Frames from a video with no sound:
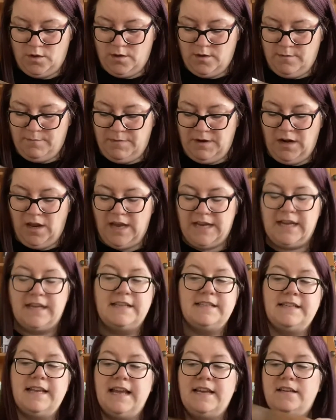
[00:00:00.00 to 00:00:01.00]
But like I
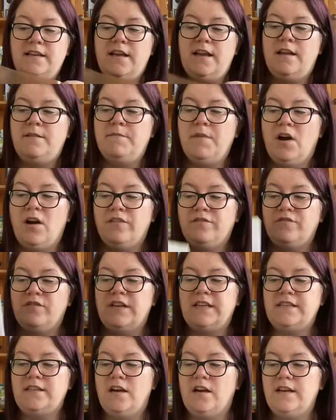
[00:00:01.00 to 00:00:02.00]
said, after I
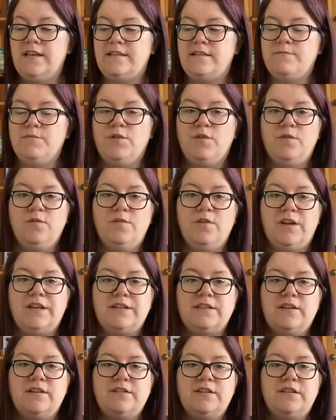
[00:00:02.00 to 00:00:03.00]
started them all, I
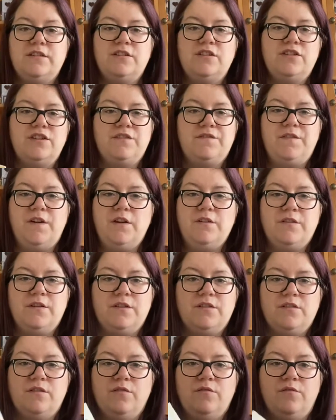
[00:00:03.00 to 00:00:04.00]
started to just
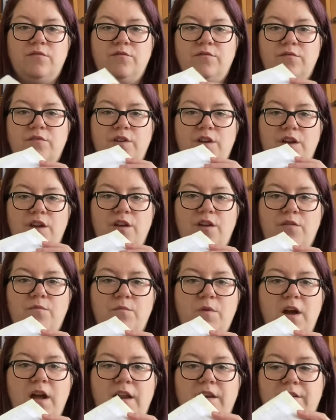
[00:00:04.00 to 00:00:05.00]
focus on
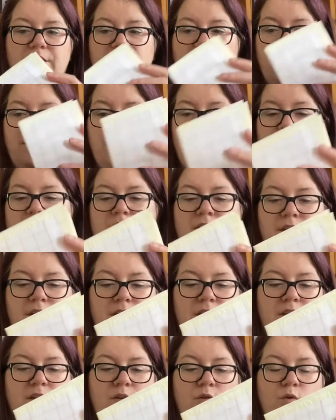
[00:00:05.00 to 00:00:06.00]
1
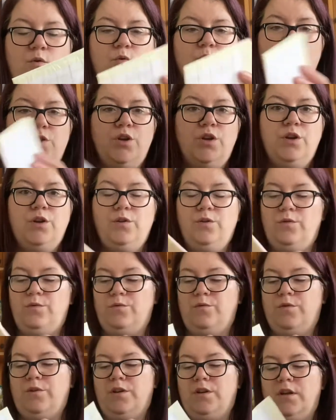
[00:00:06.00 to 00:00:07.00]
or
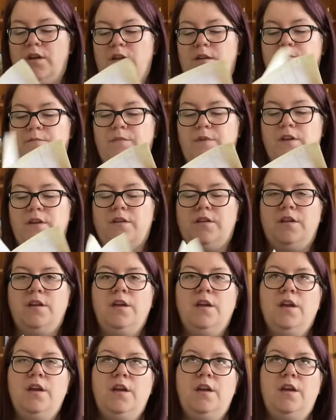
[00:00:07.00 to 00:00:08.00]
2 because
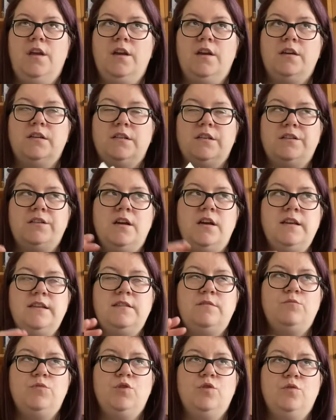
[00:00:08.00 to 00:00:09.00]
I started
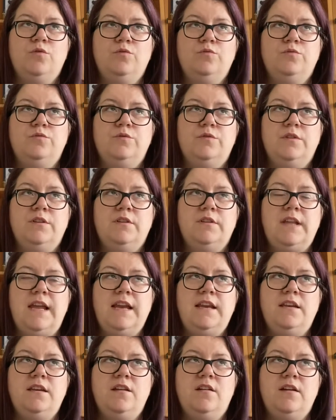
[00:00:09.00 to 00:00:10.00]
them all.
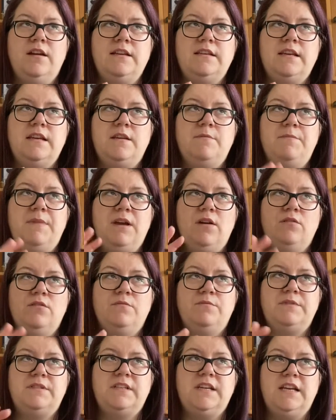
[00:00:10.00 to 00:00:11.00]
Then I did a bit on
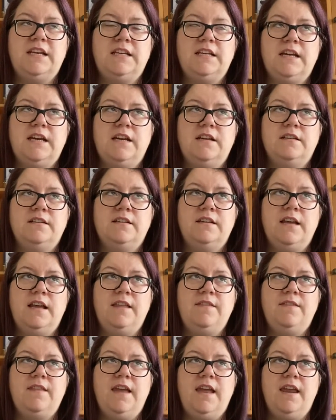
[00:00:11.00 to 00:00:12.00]
Retina,
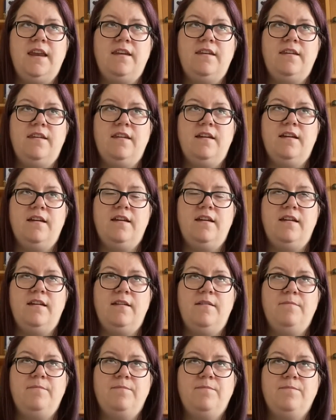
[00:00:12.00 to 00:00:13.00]
and
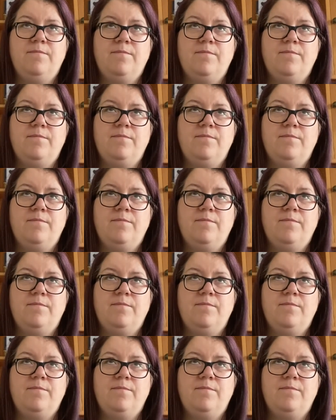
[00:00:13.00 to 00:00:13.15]
then